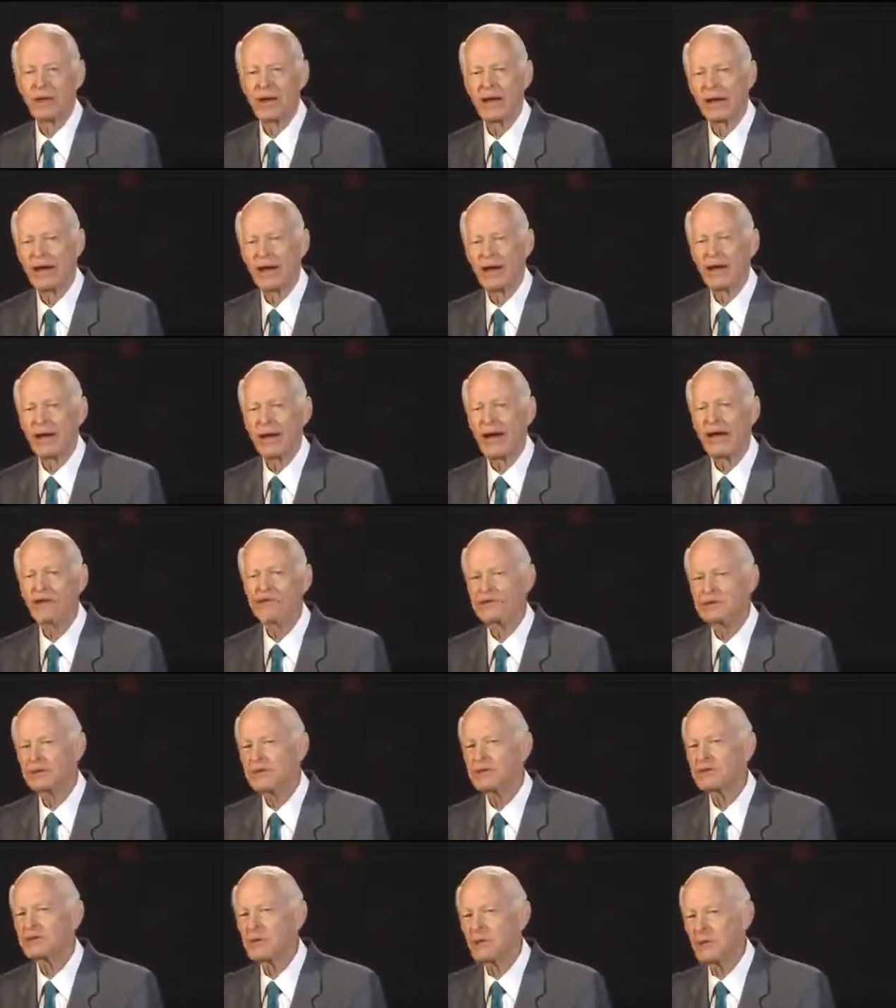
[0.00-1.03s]
Well, I
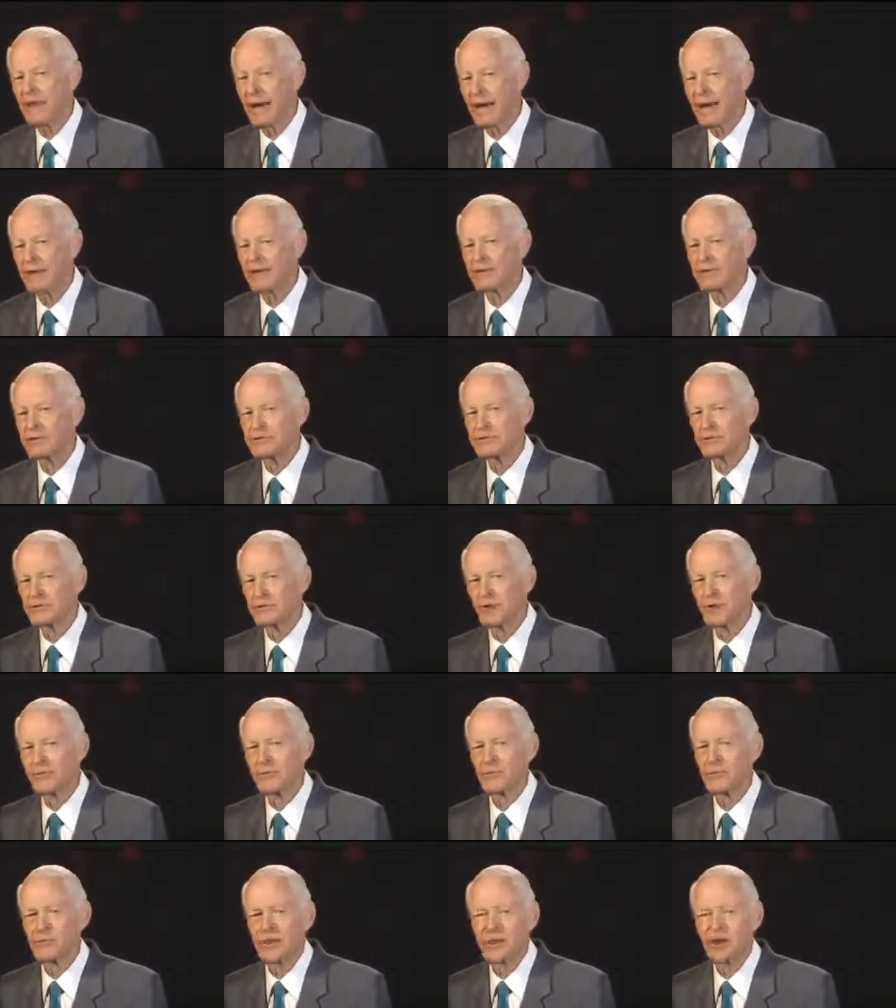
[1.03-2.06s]
sent the
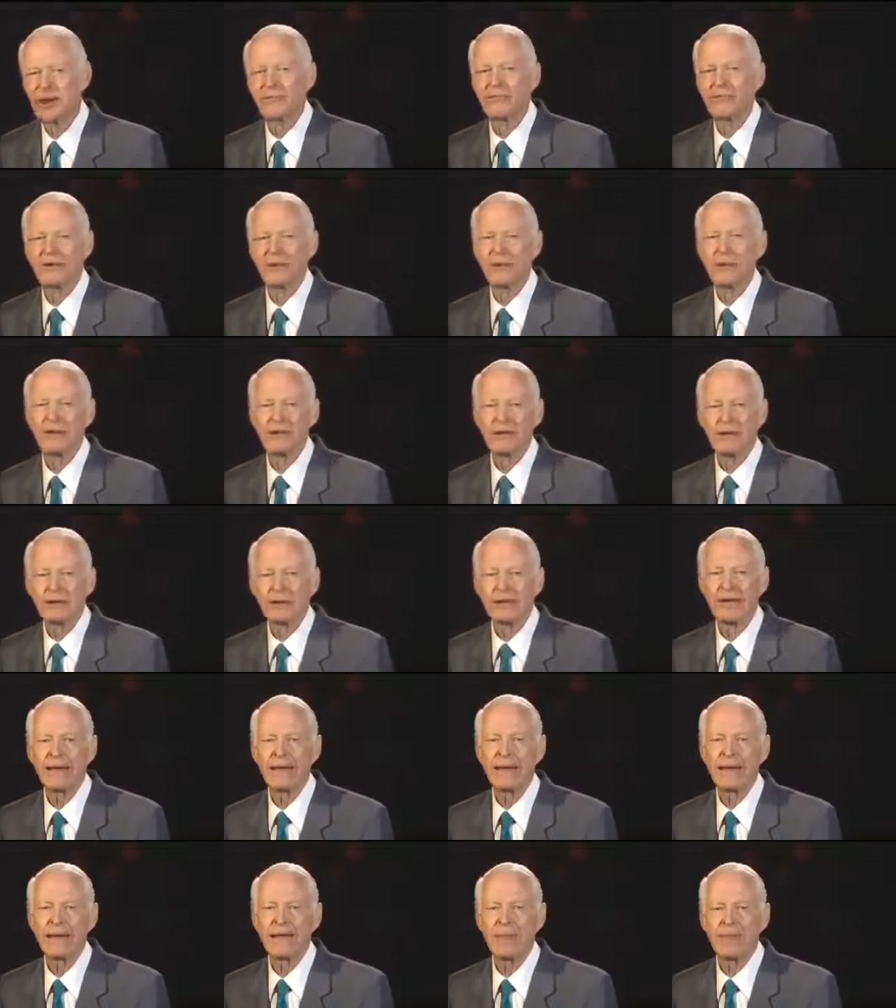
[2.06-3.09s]
manuscript to every
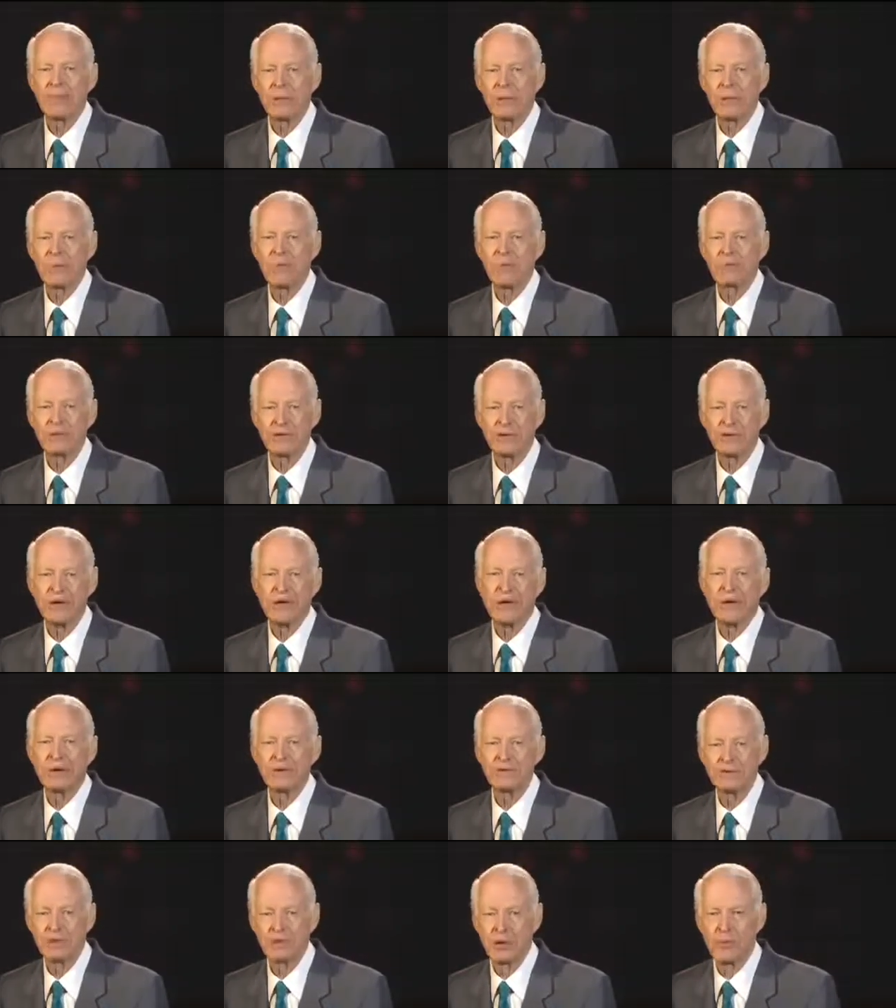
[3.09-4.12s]
leading publishing
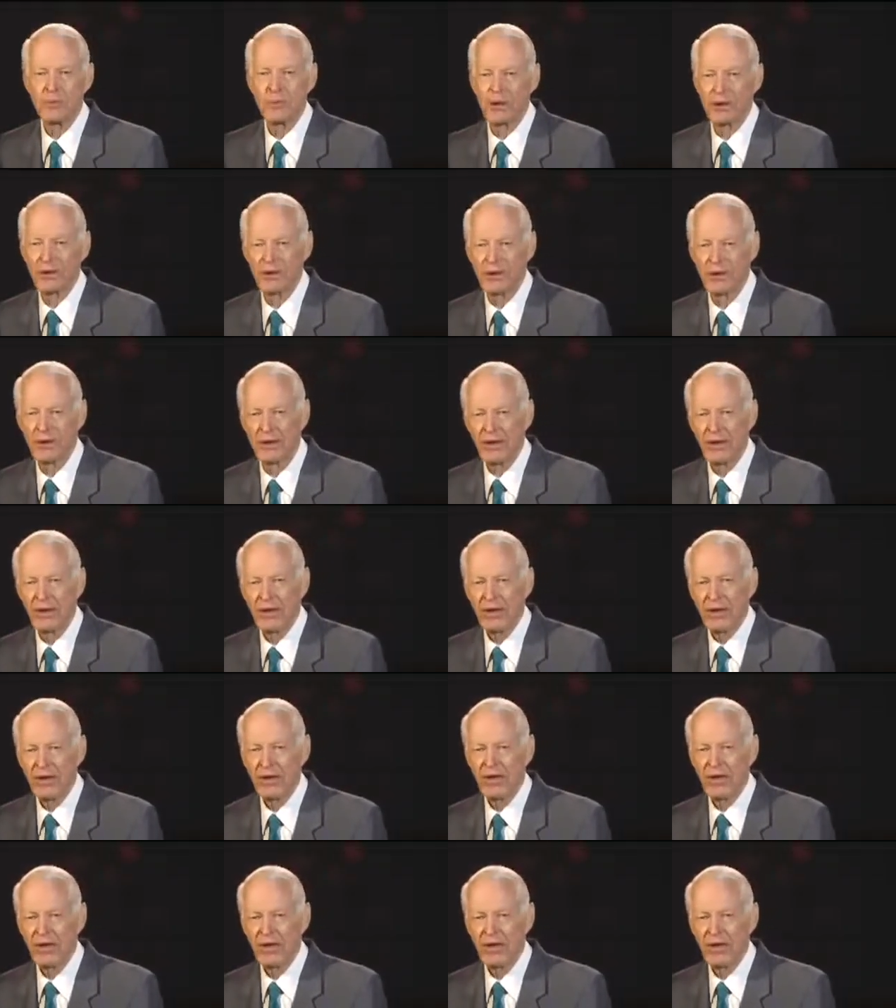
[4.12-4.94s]
house in America